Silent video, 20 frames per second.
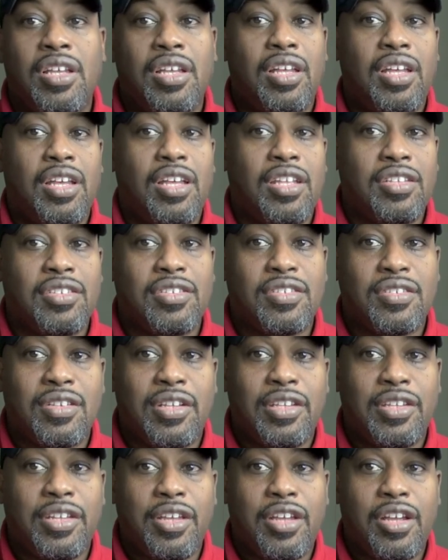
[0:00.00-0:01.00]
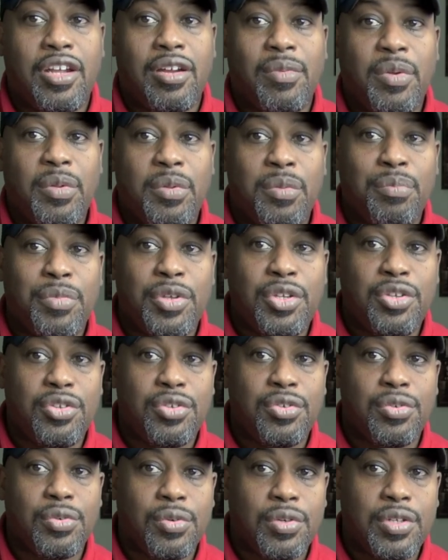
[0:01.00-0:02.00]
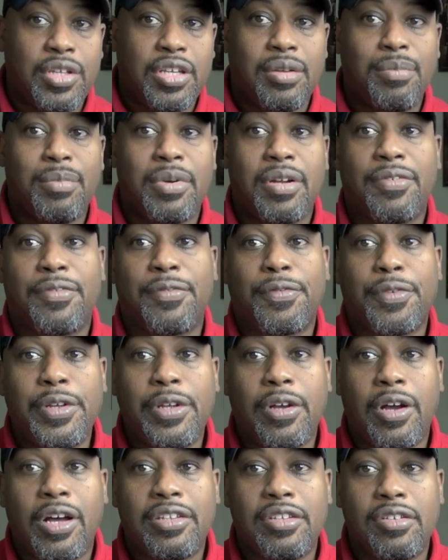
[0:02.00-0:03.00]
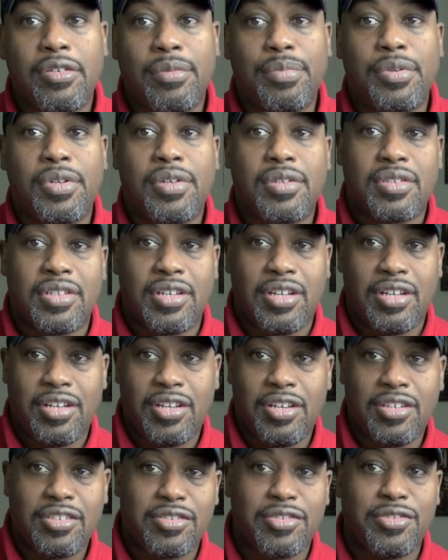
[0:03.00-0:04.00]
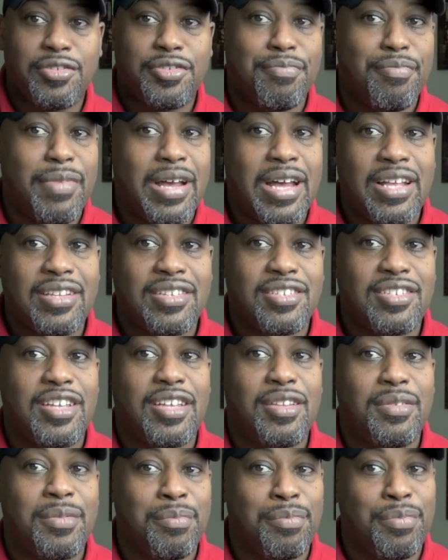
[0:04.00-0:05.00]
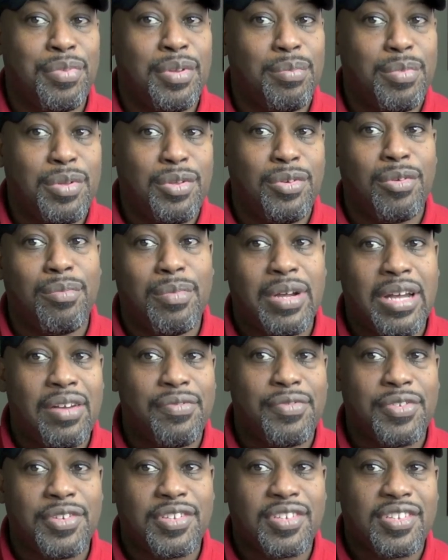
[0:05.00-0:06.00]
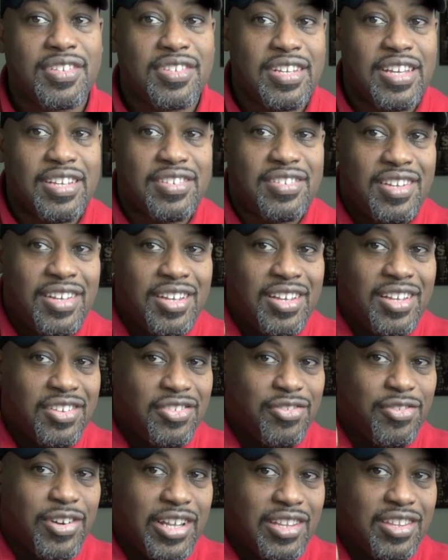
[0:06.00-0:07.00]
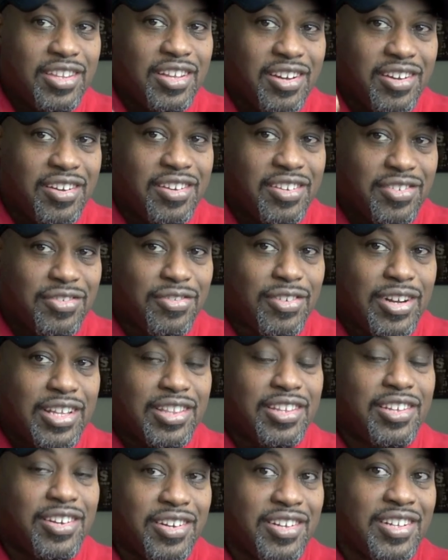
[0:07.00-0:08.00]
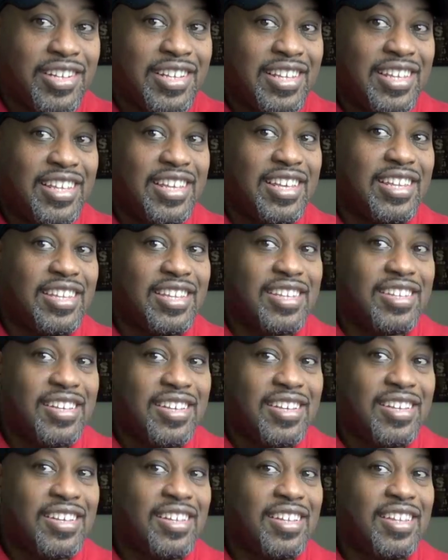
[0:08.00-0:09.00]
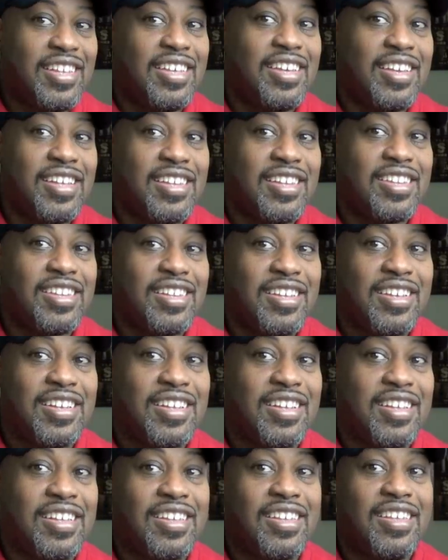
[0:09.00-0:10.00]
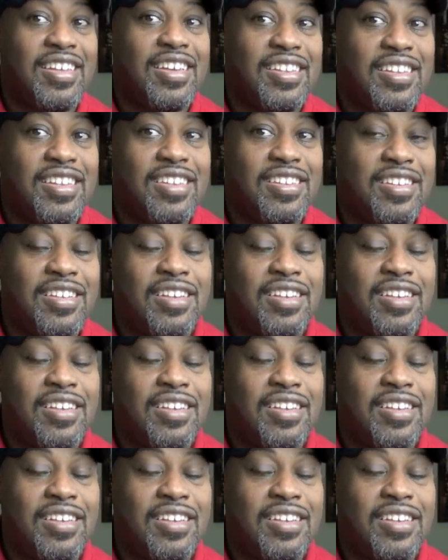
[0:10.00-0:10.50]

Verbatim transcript: Hey, this is Glendon Cameron. Be sure to get my free audiobook, The Hustler's Mindset, Pimping Your Mind for Success. It's right there. It's right there. Get it. Get it. Get it.